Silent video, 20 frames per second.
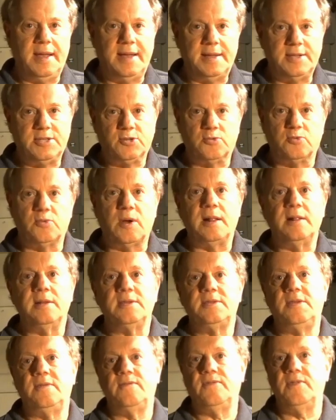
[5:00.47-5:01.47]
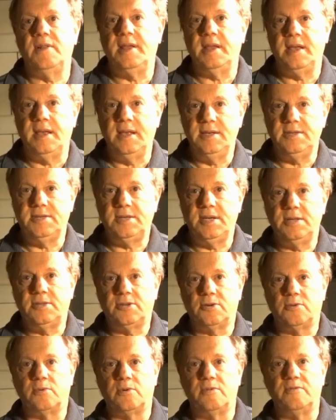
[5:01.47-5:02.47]
it's relatively easy
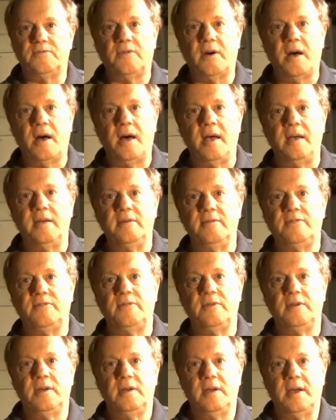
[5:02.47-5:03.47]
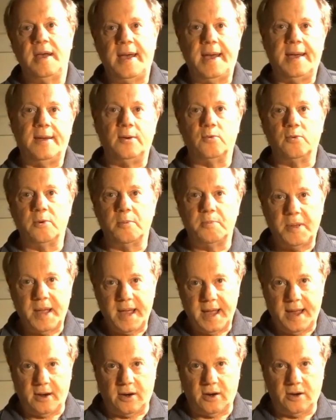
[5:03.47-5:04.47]
to revive and
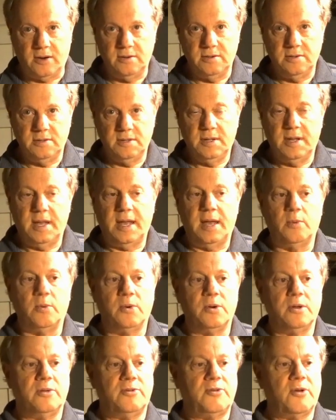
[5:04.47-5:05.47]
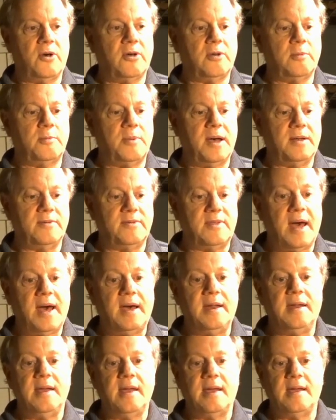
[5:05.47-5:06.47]
repair. And we're going to talk about
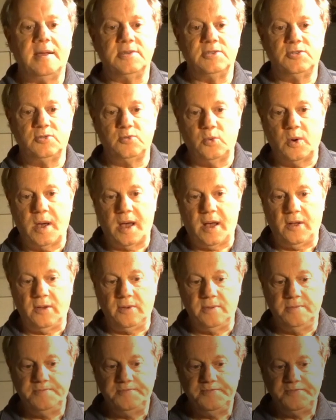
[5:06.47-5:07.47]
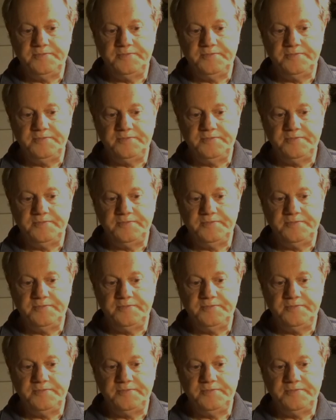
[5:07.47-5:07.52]
that as well.